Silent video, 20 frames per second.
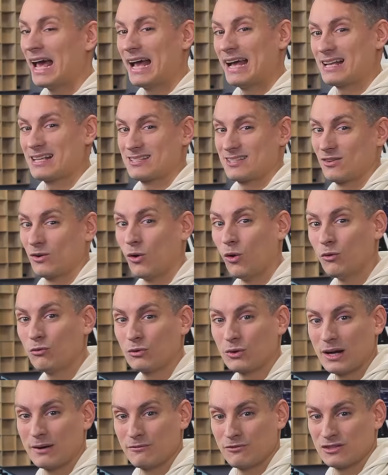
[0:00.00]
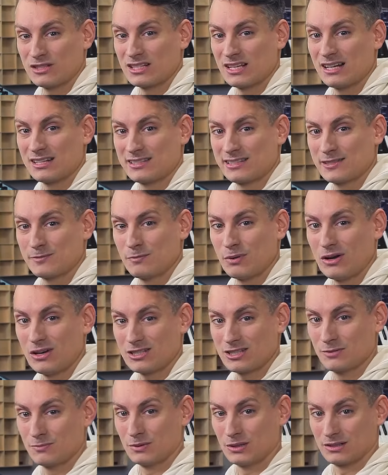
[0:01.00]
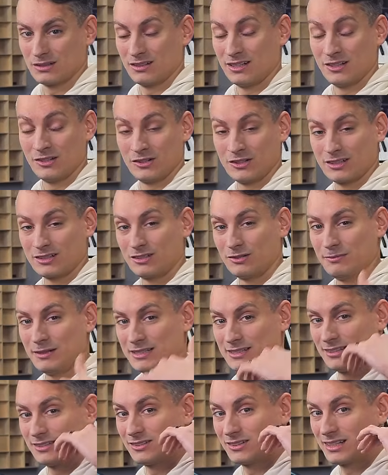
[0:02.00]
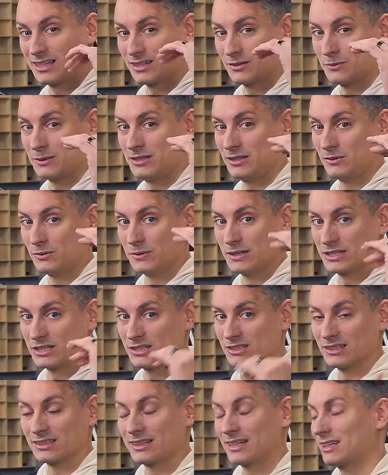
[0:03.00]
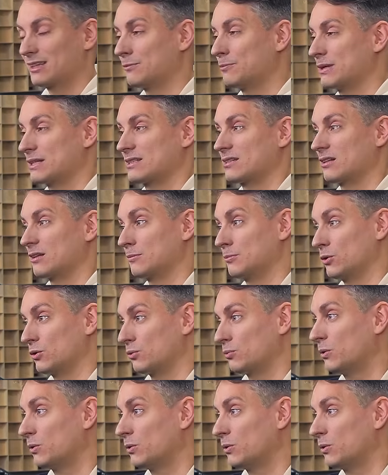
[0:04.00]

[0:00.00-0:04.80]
as overemphasized as possible in order to mix it together with the original and get the best out of both